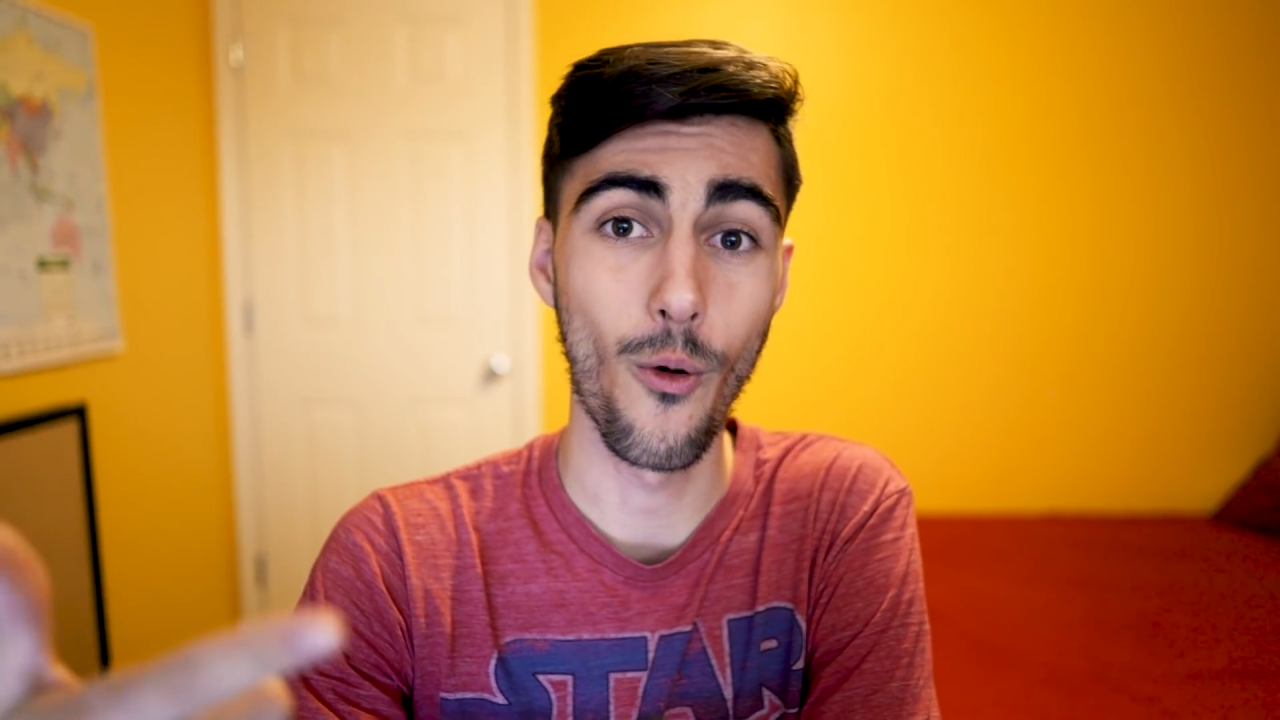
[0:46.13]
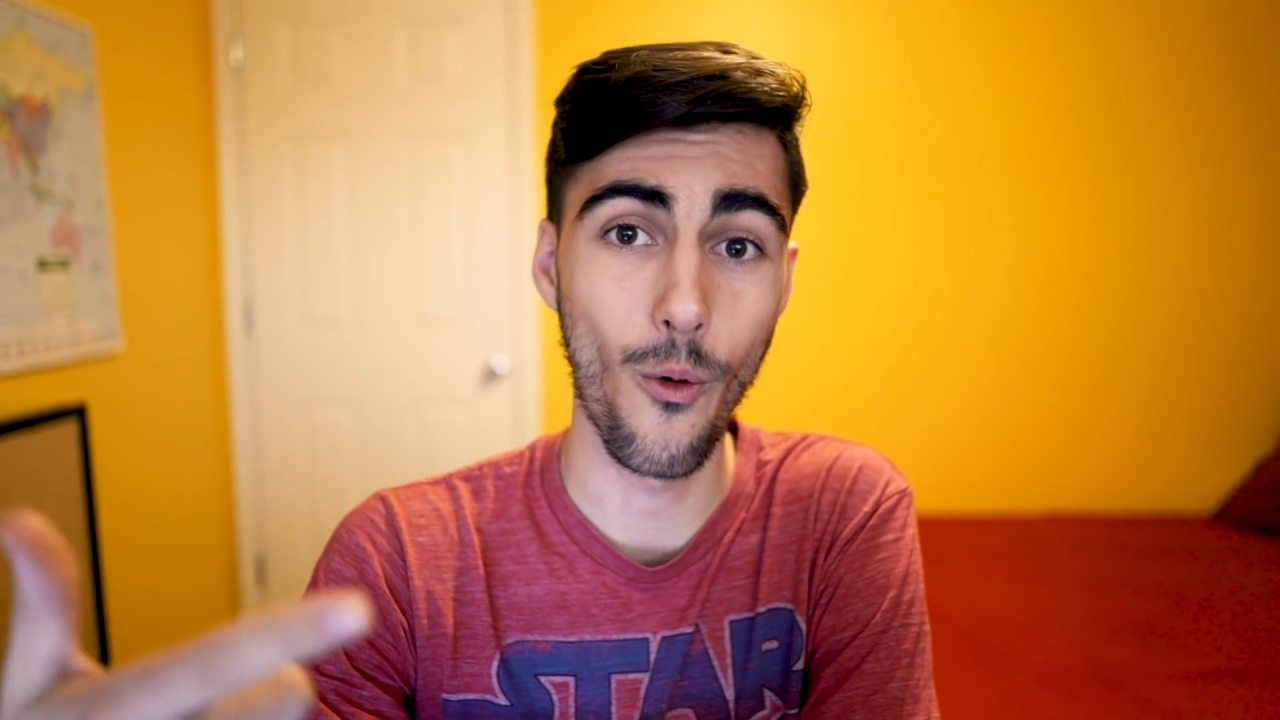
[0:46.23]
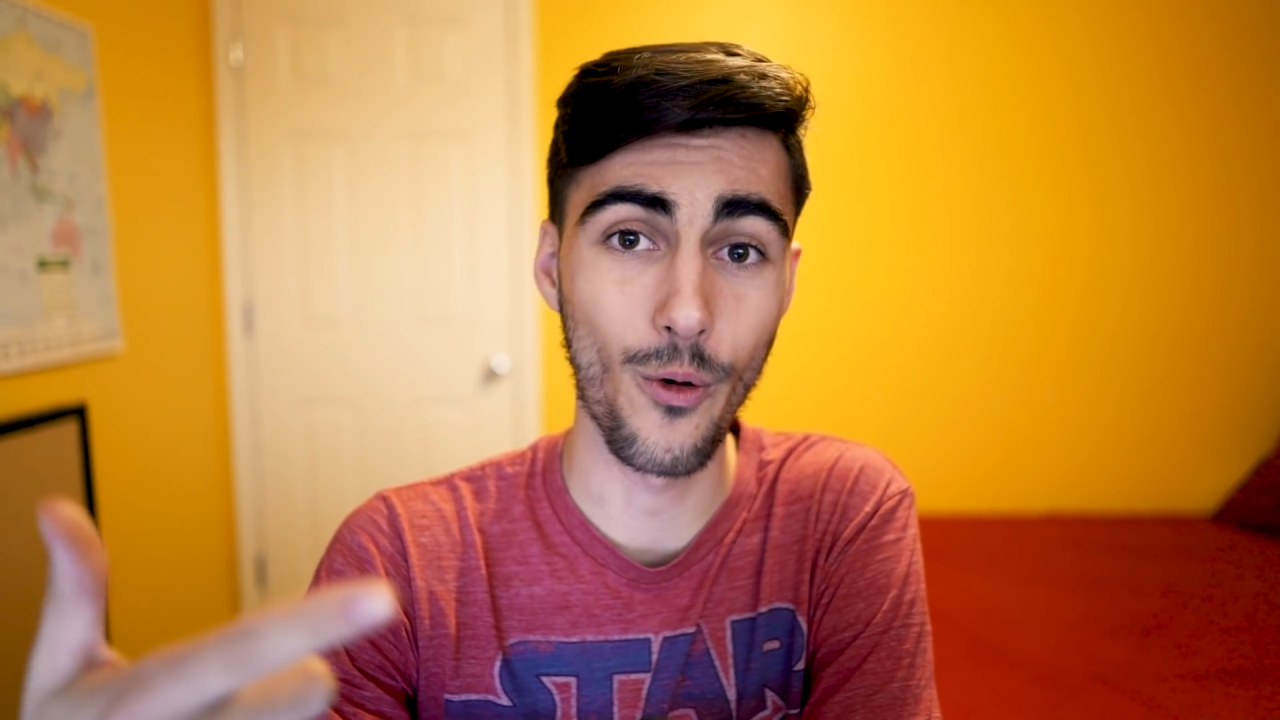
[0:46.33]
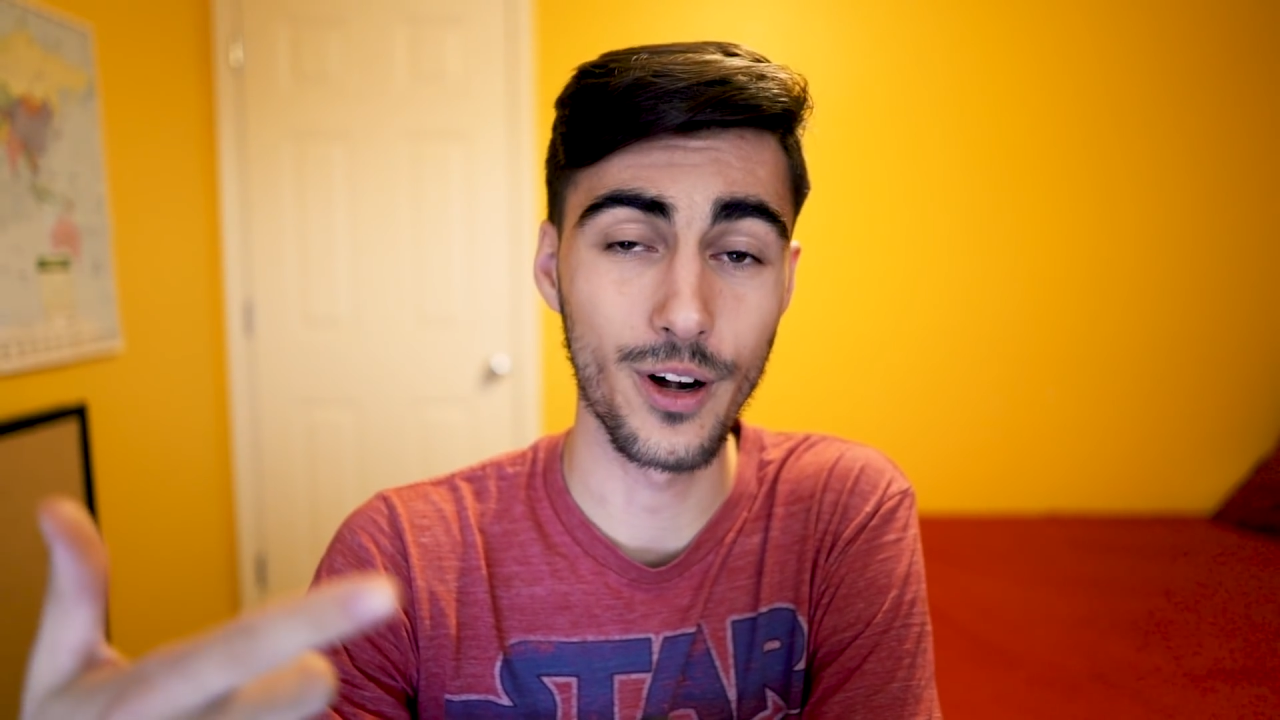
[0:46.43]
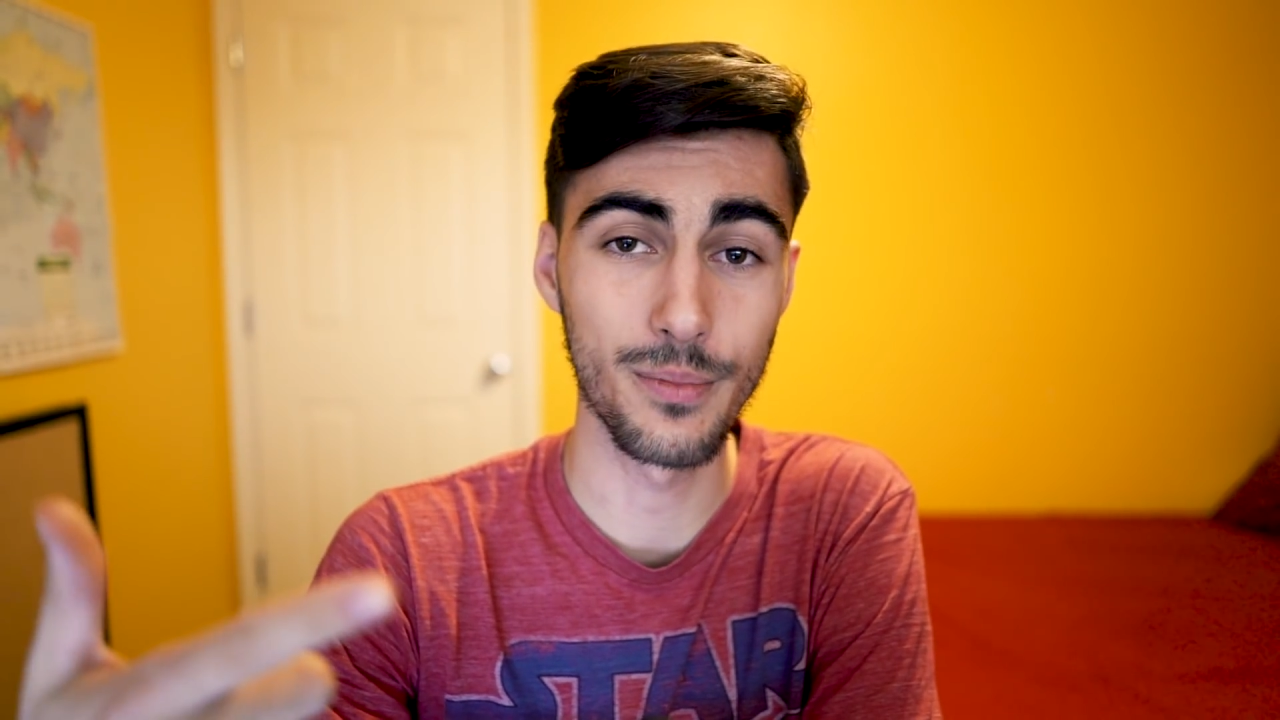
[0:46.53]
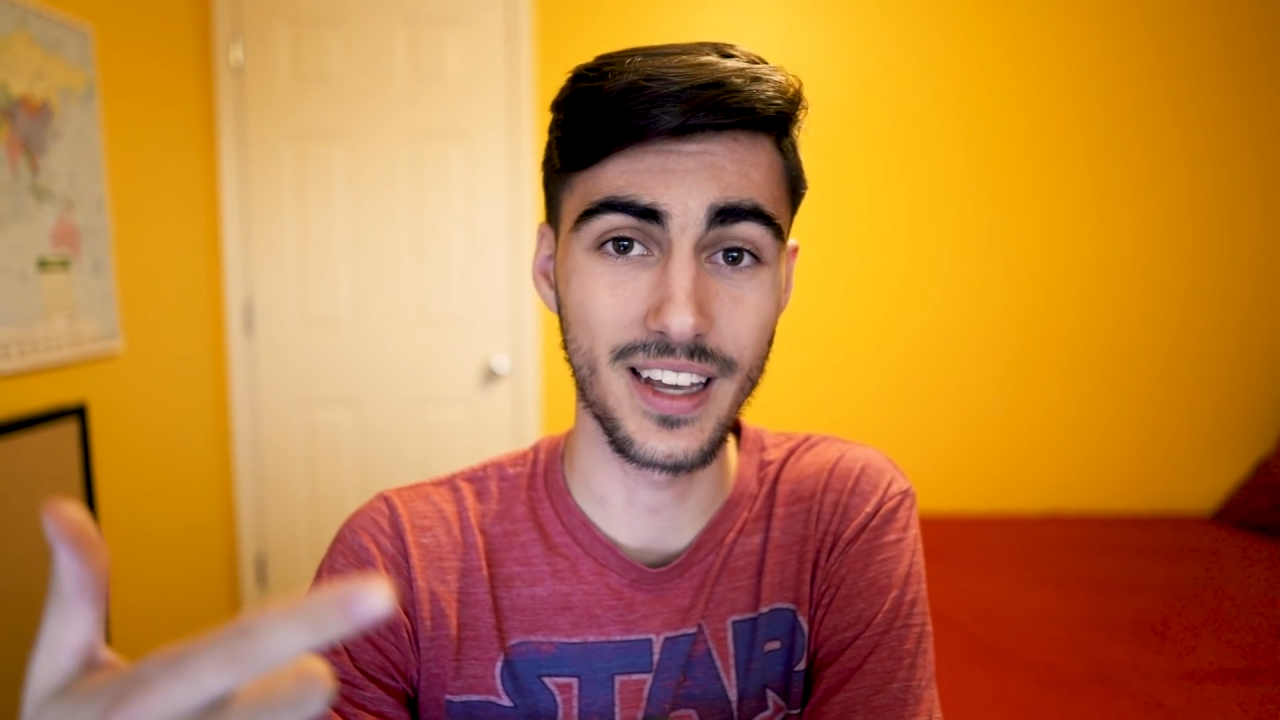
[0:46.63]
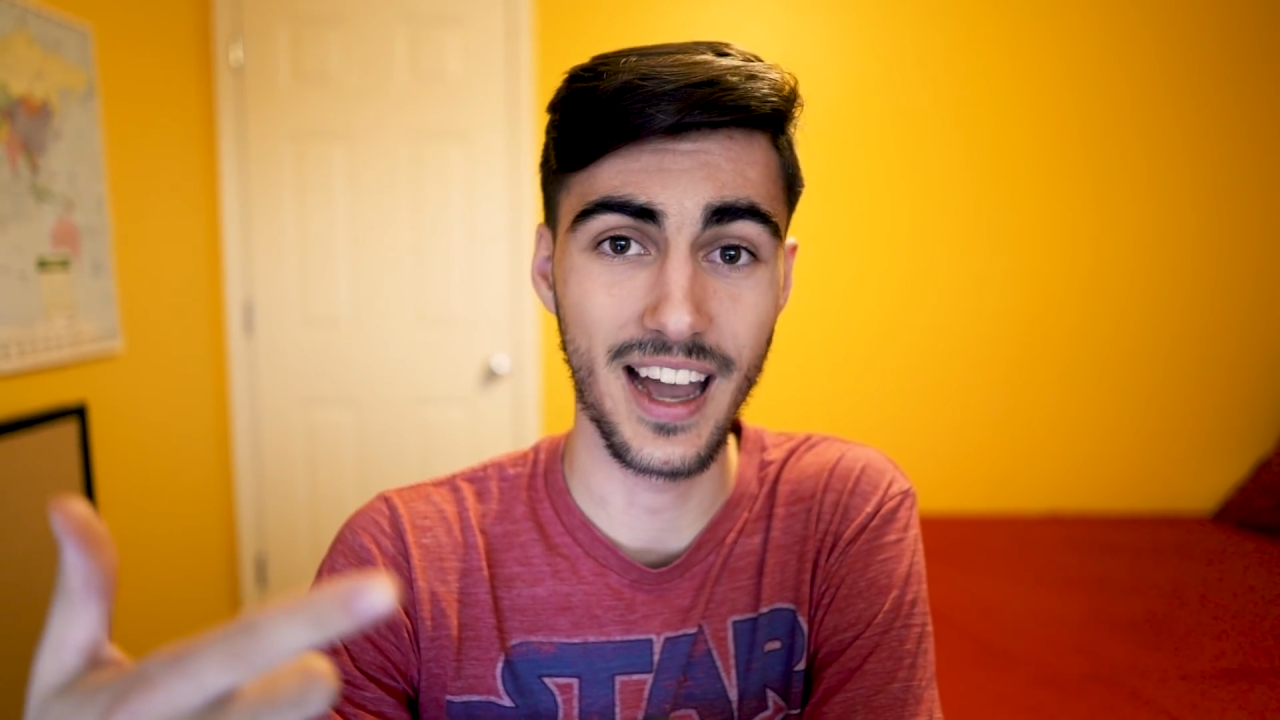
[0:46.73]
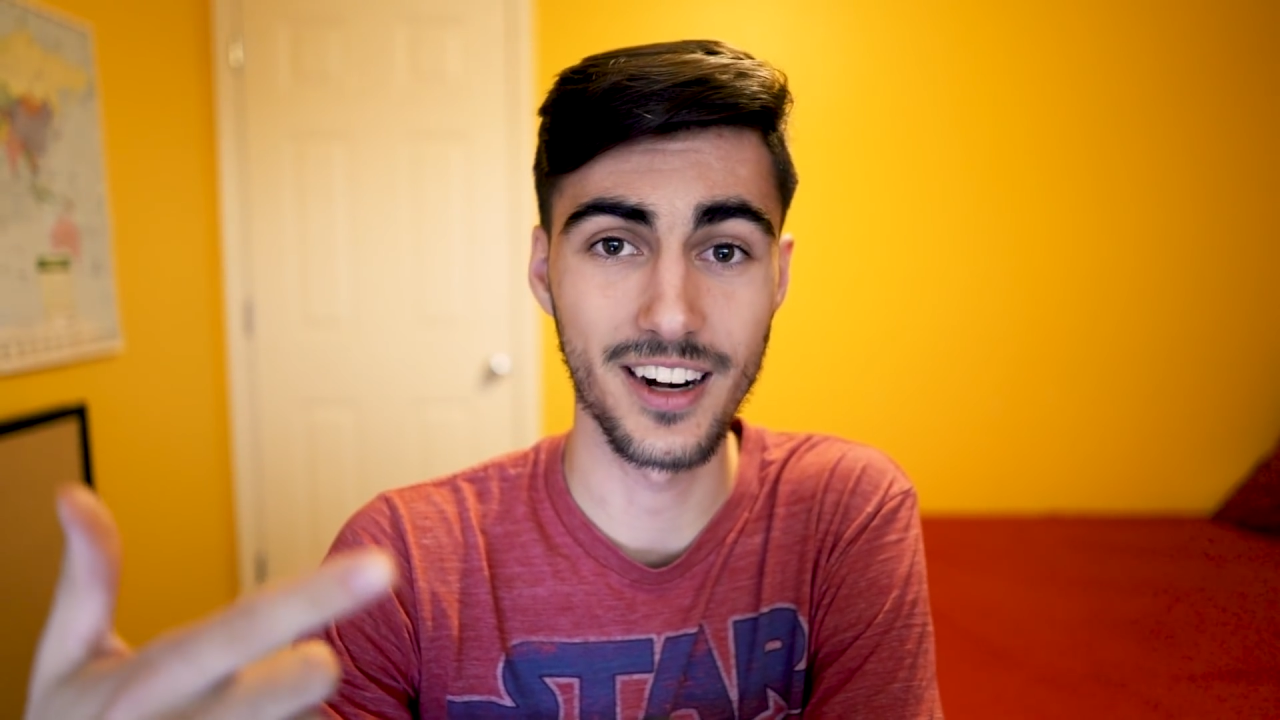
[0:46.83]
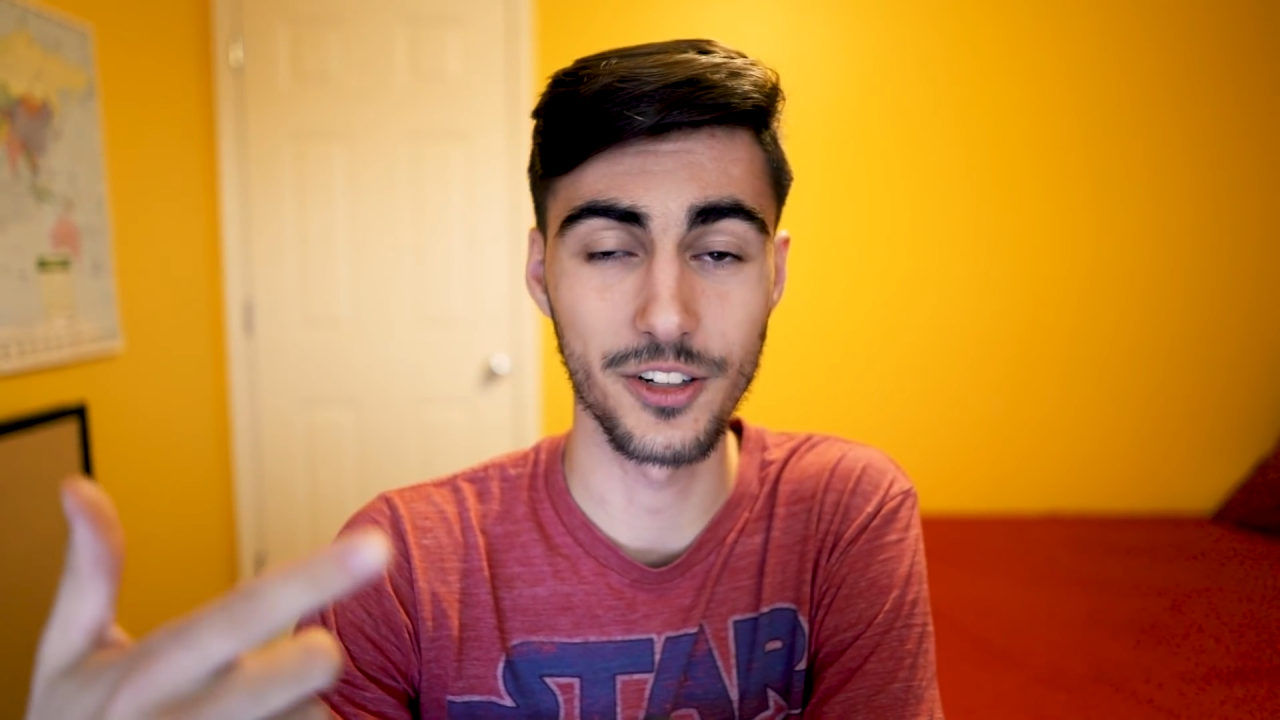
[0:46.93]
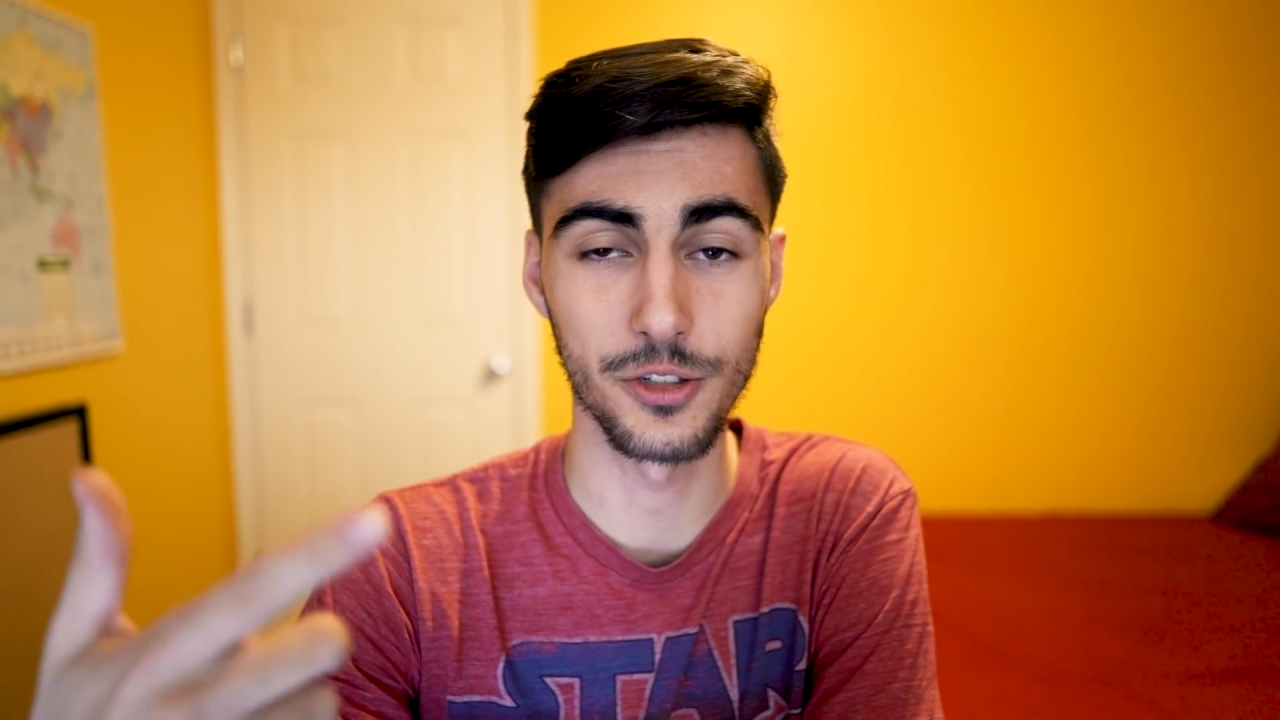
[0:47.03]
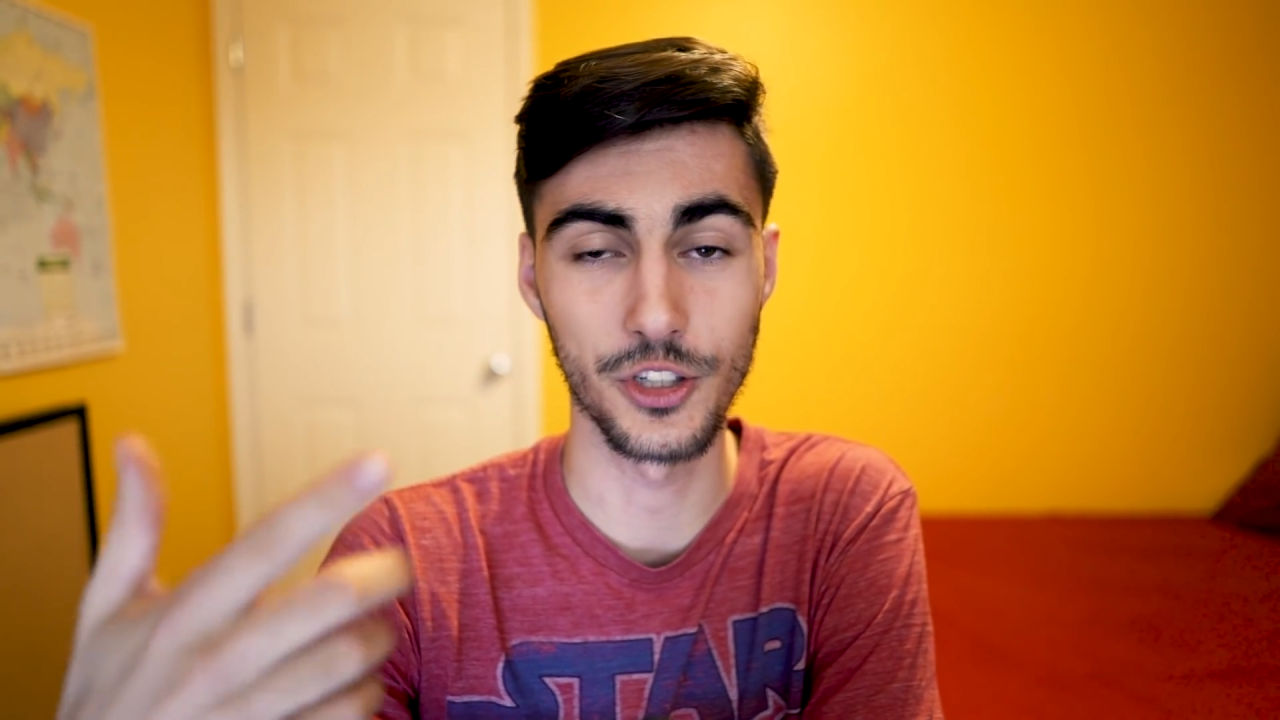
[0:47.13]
or in mechanical